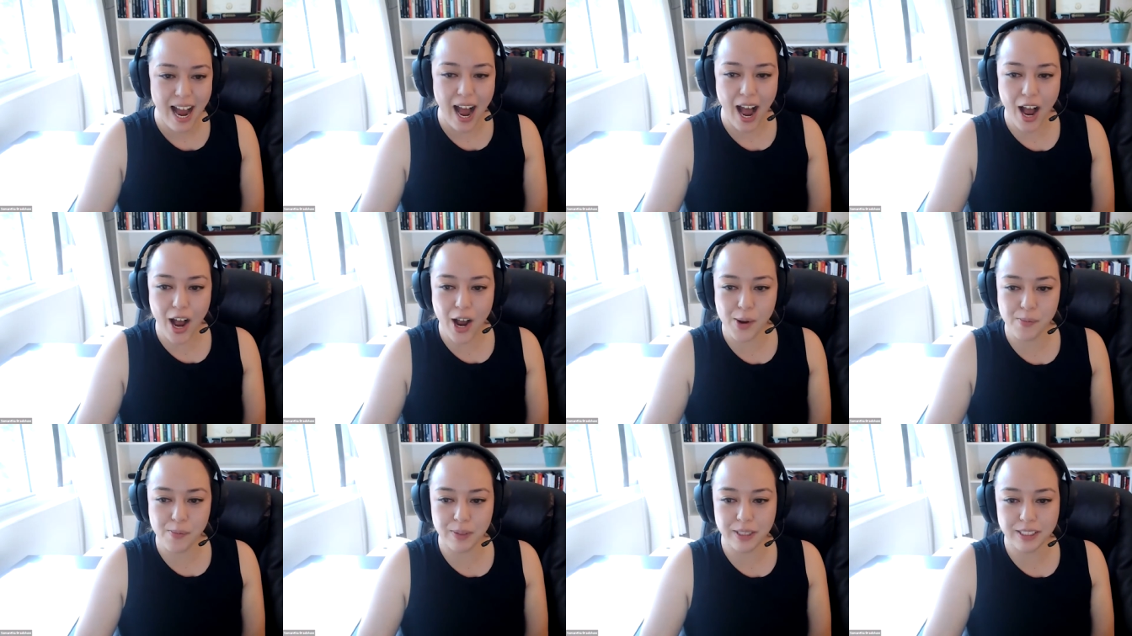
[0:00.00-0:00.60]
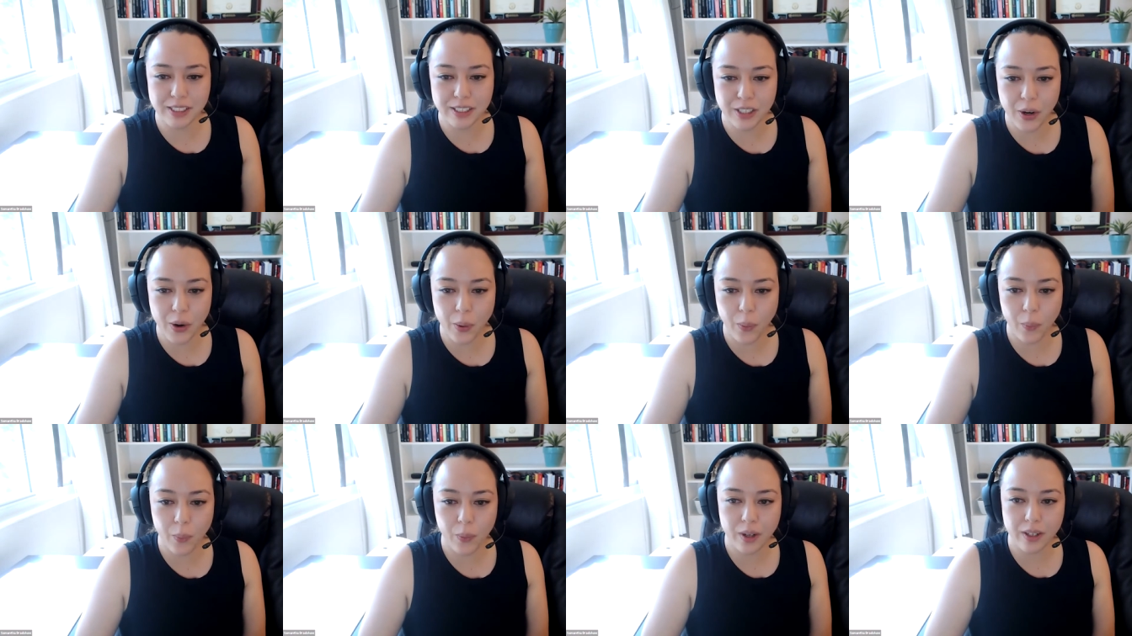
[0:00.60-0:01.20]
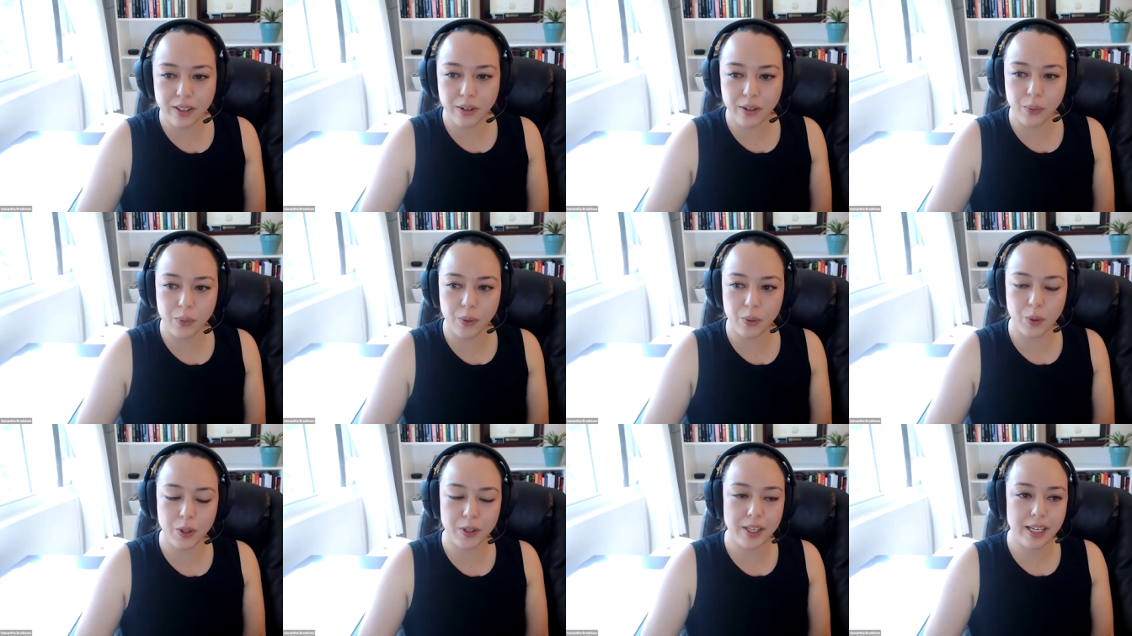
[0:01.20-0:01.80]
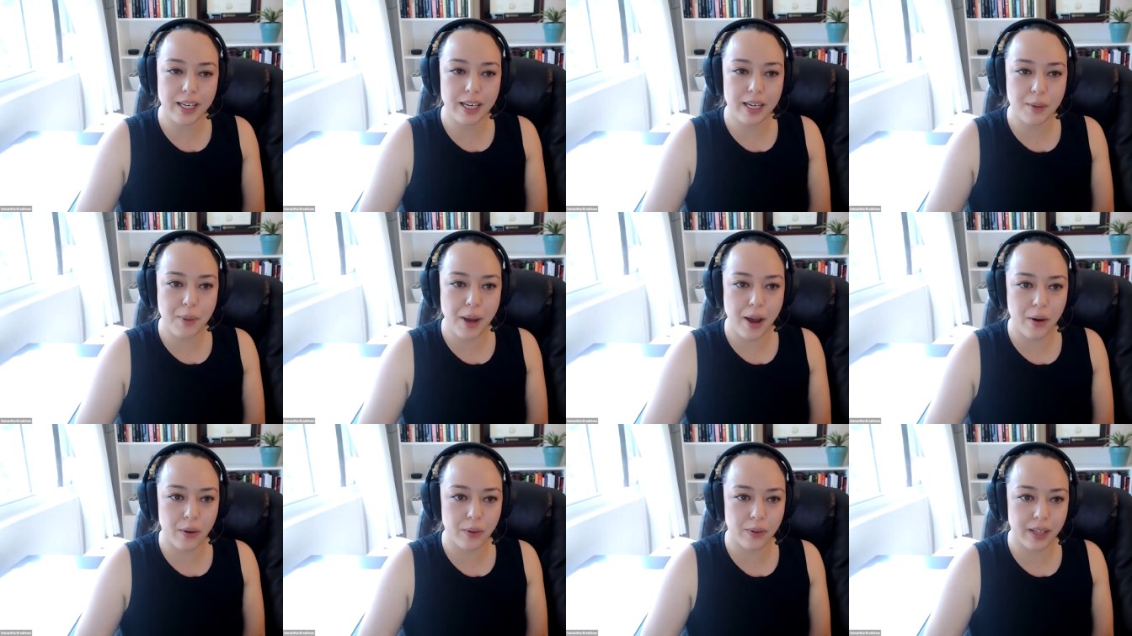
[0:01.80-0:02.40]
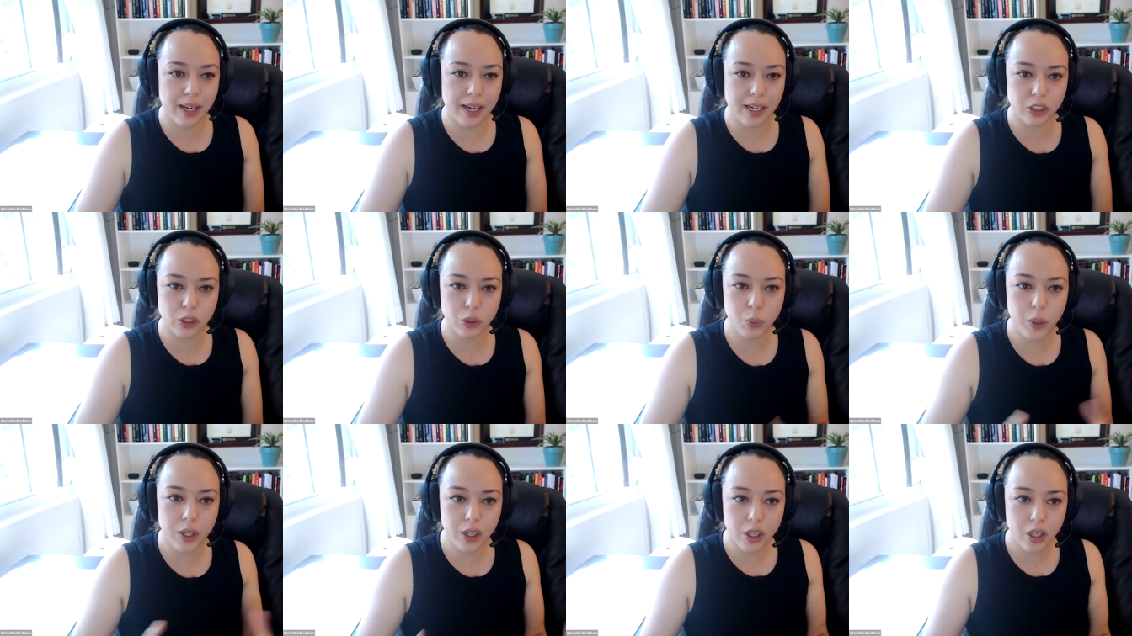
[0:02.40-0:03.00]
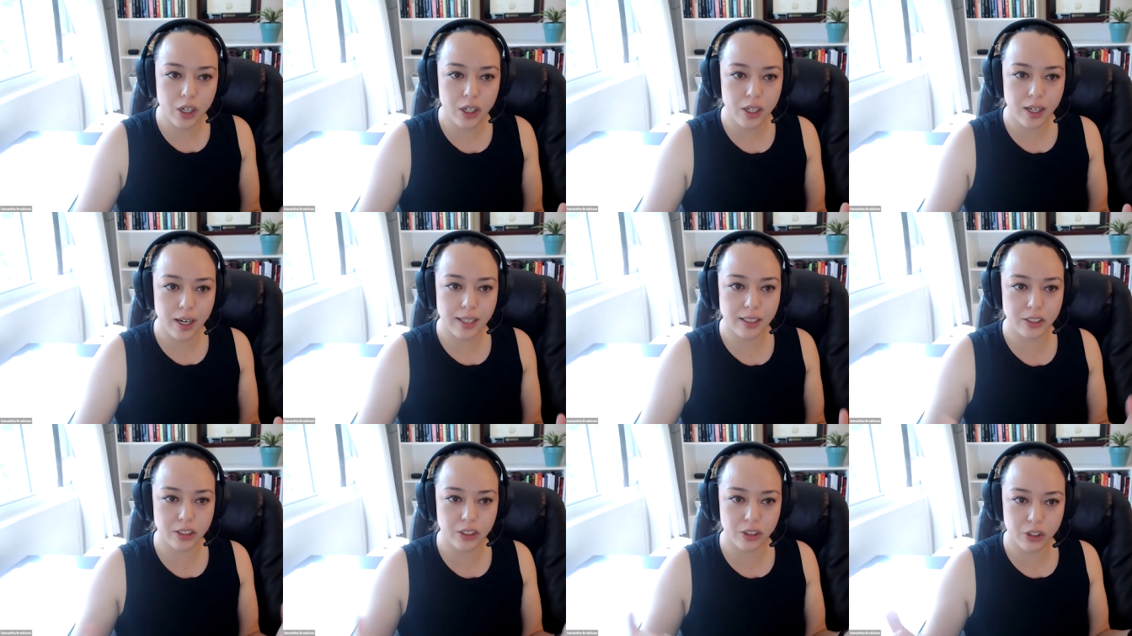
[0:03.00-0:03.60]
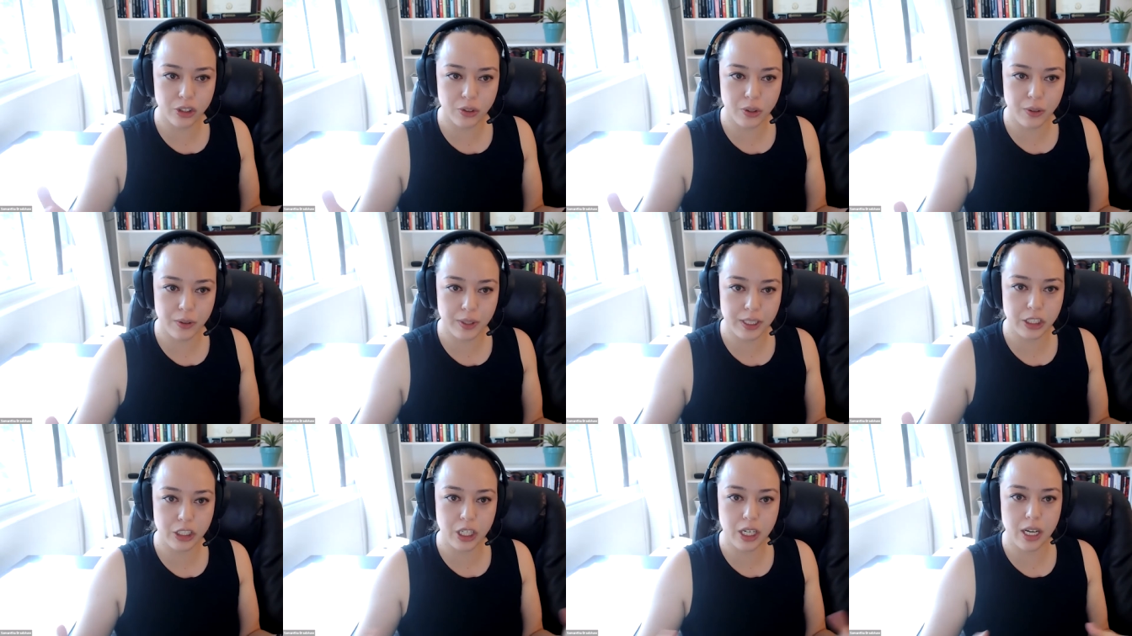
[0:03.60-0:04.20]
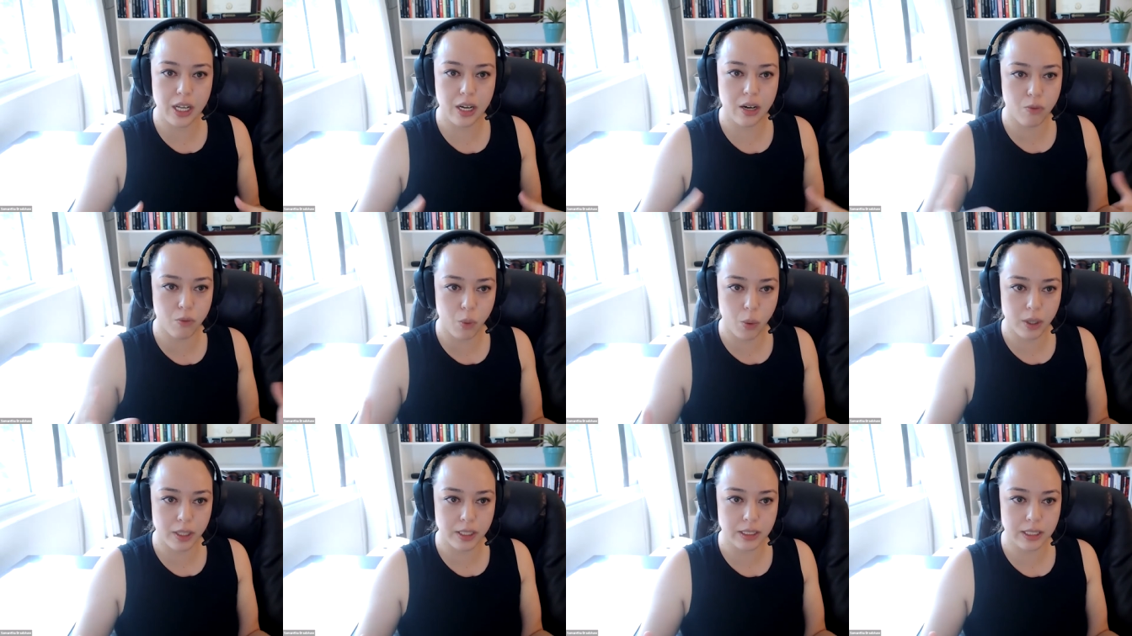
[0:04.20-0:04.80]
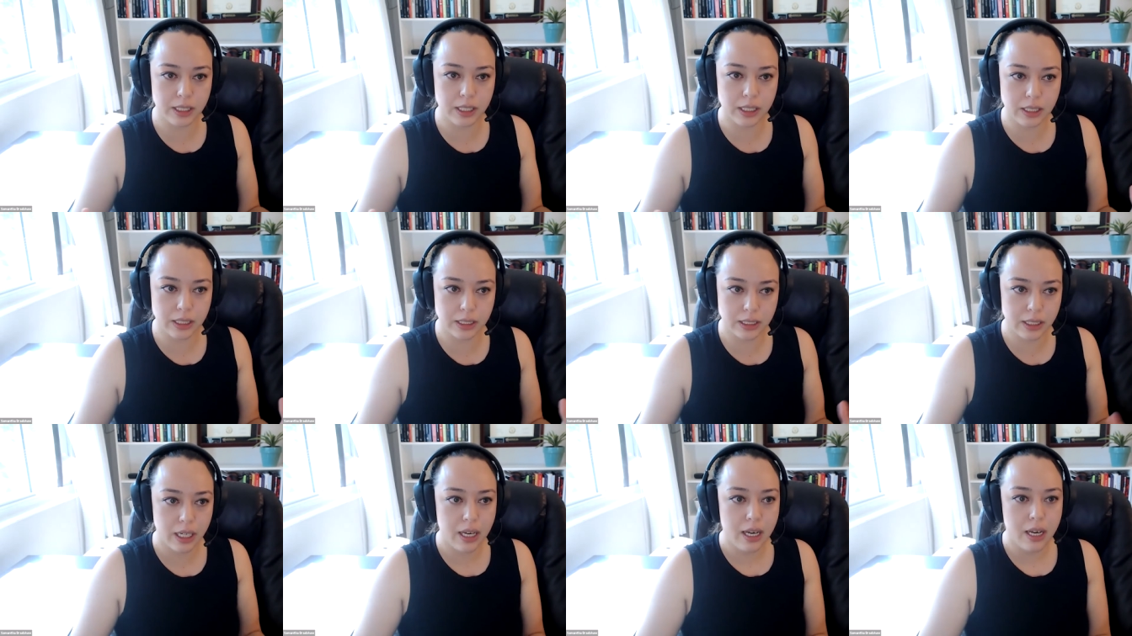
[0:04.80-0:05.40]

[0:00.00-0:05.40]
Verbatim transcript: Um, so, you know, when we're thinking about like Twitter and social cohesion and affordances,